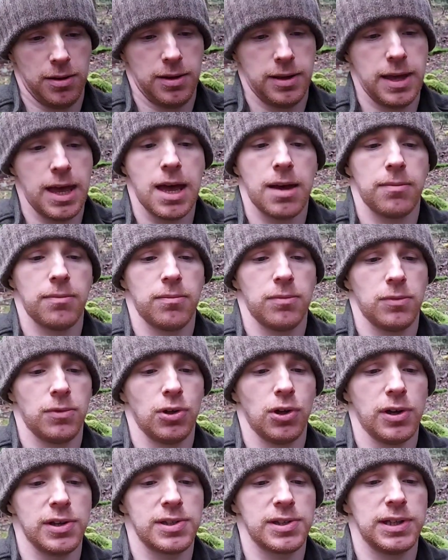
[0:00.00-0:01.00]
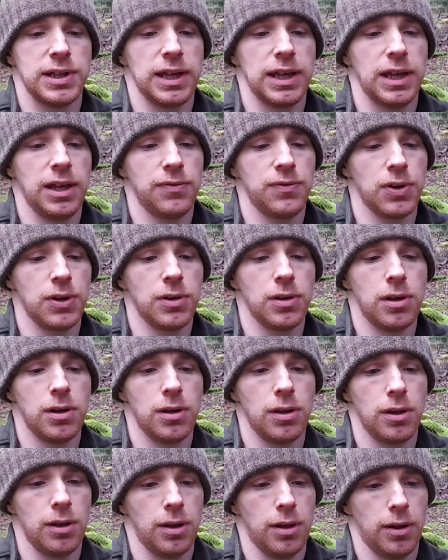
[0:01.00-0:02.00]
Yep, nice and even,
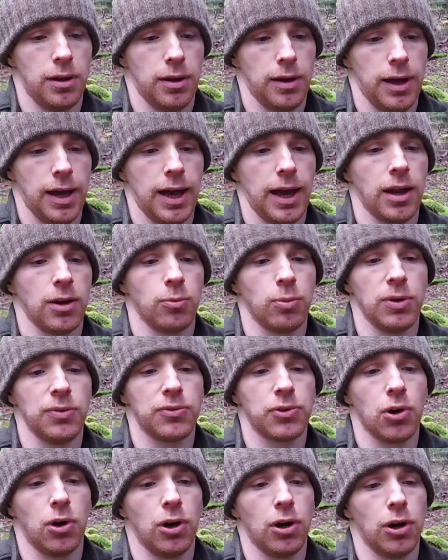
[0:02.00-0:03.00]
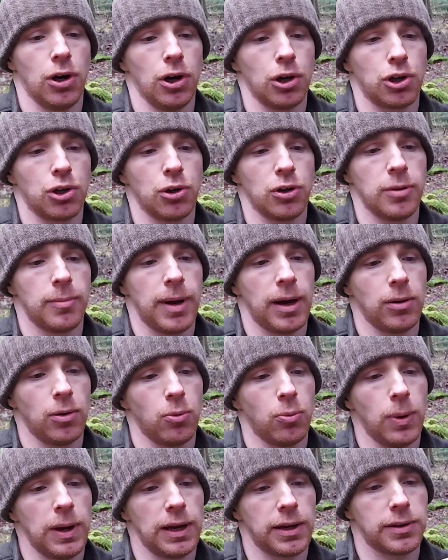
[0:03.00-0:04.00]
and we've got a good amount
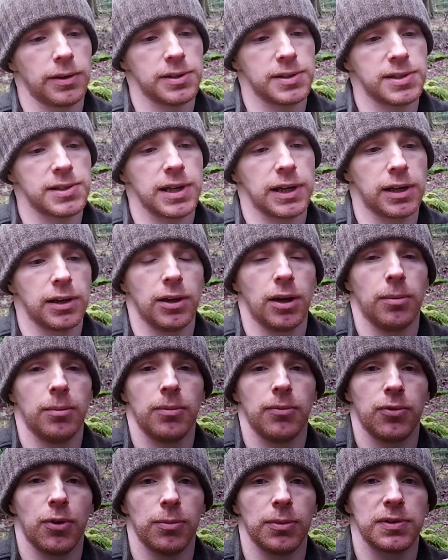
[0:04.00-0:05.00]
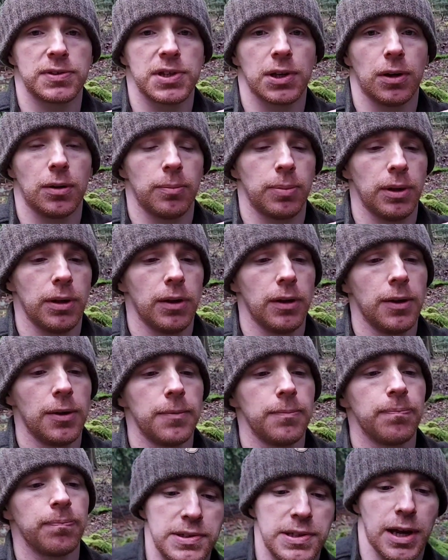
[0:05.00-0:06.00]
of wick that's sticking up from the top.
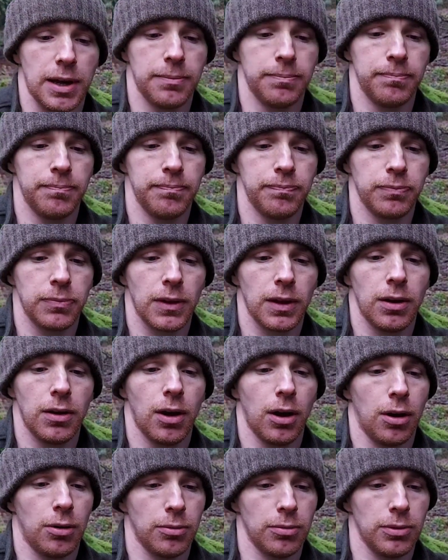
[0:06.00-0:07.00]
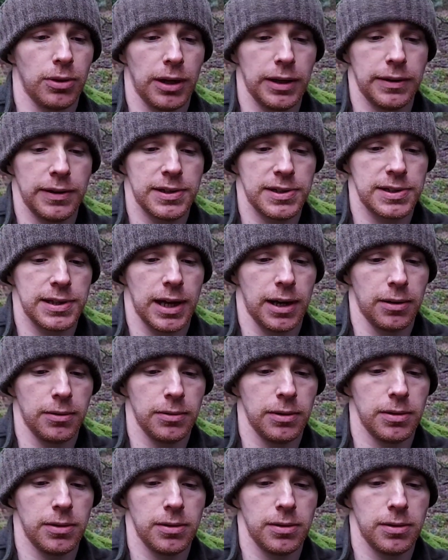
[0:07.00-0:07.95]
But, I'll light this now.